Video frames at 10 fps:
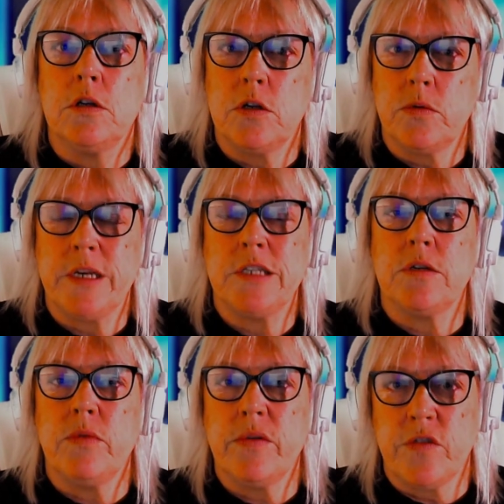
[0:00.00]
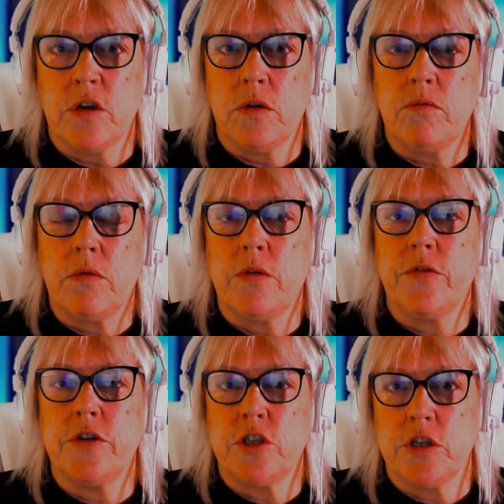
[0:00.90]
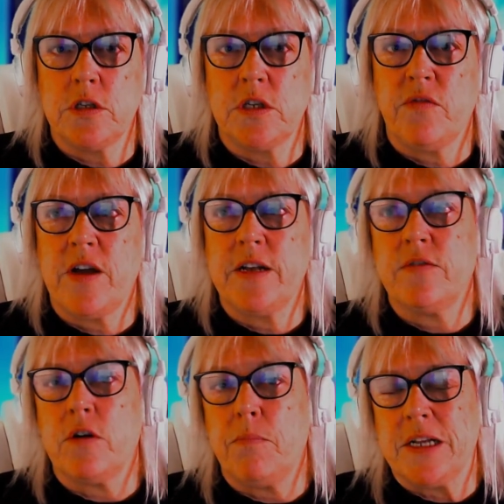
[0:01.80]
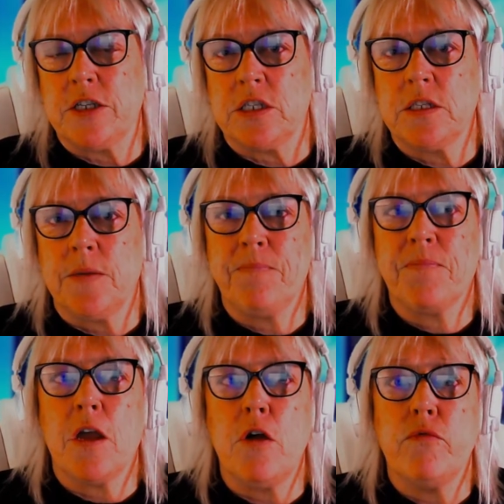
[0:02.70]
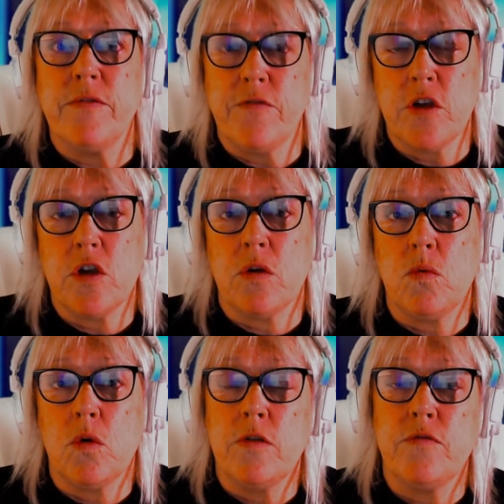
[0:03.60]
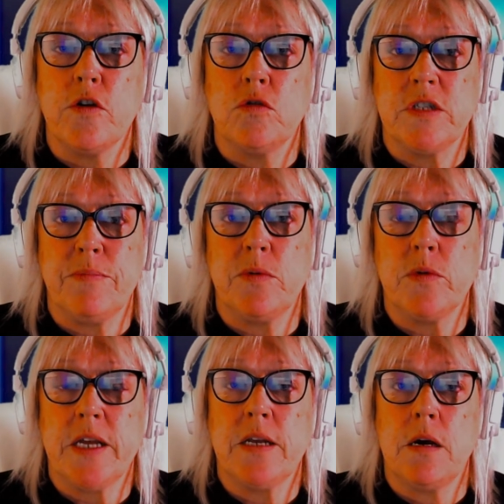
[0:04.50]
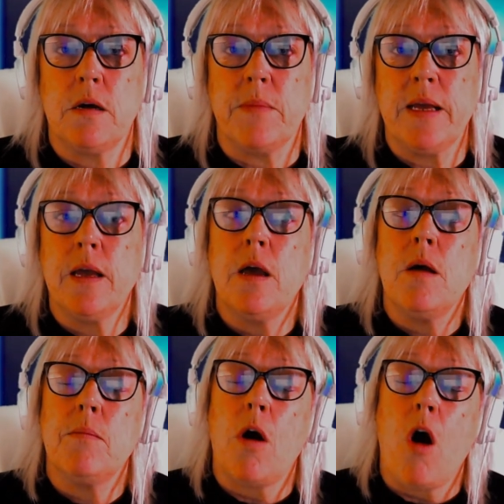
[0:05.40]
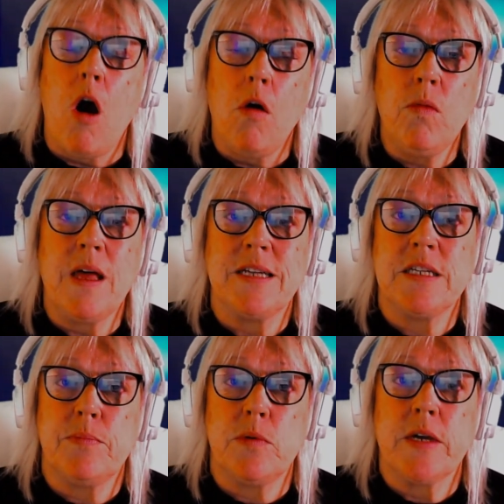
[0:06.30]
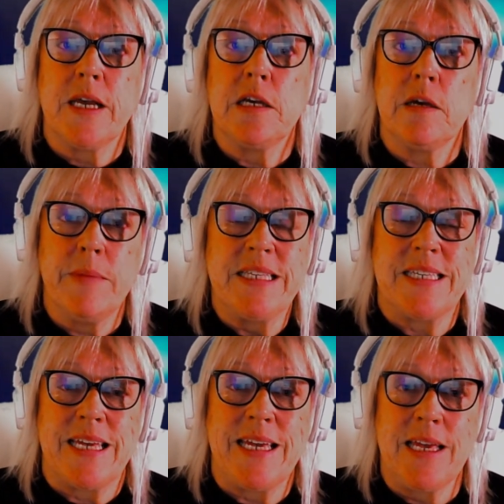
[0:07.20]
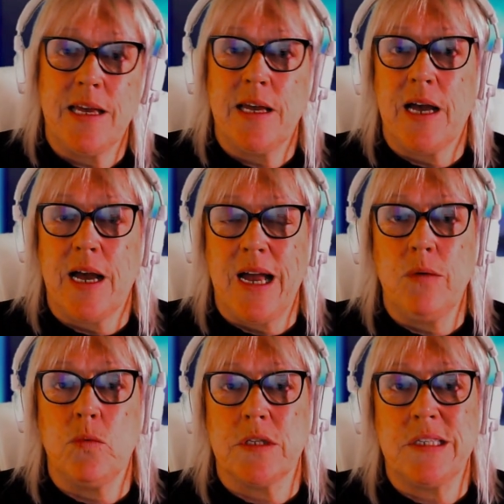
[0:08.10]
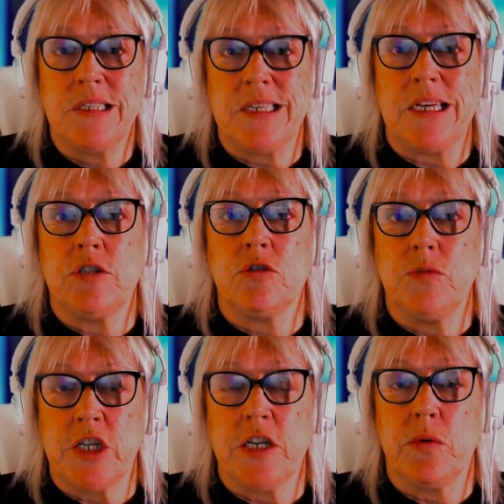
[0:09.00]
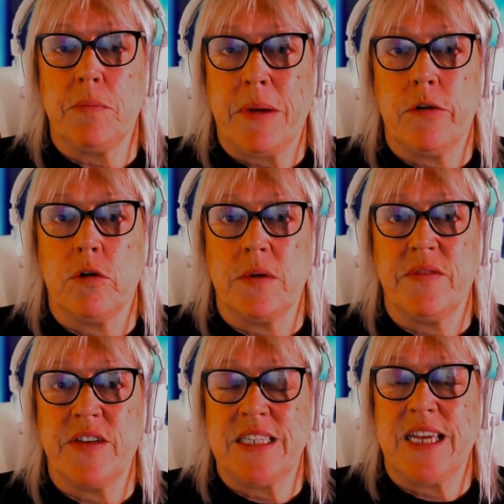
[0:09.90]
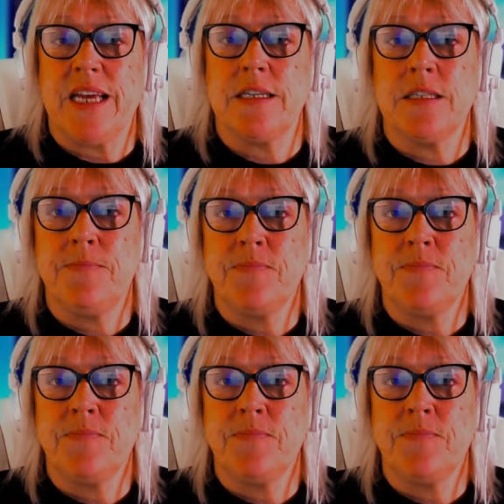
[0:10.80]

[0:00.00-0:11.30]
Do it as a review rather than a certified and I've got badges. A review of your debunking army. But on that debunking committee, I want to see some genuine paranormal investigators.